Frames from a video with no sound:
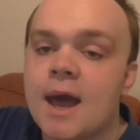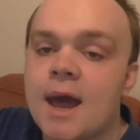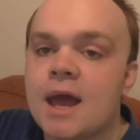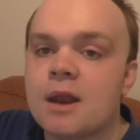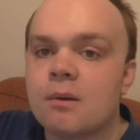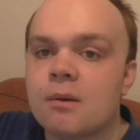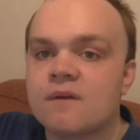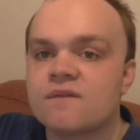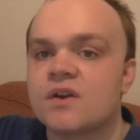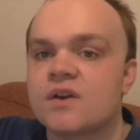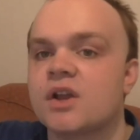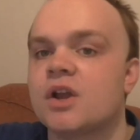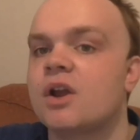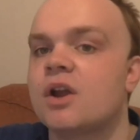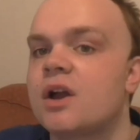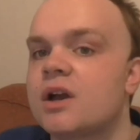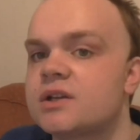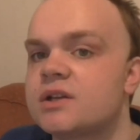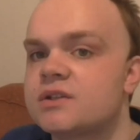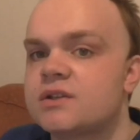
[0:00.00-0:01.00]
Anyway, thank you
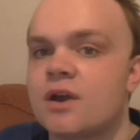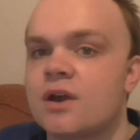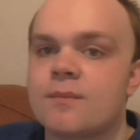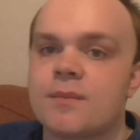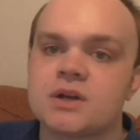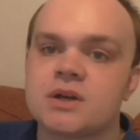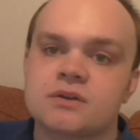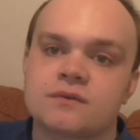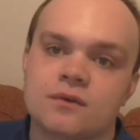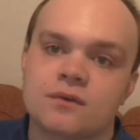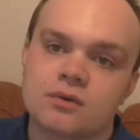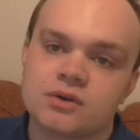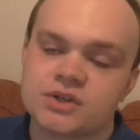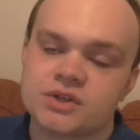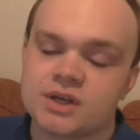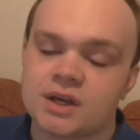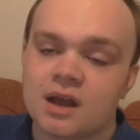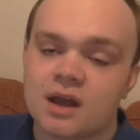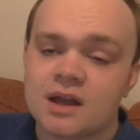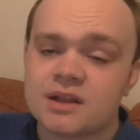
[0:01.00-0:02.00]
guys so much for watching.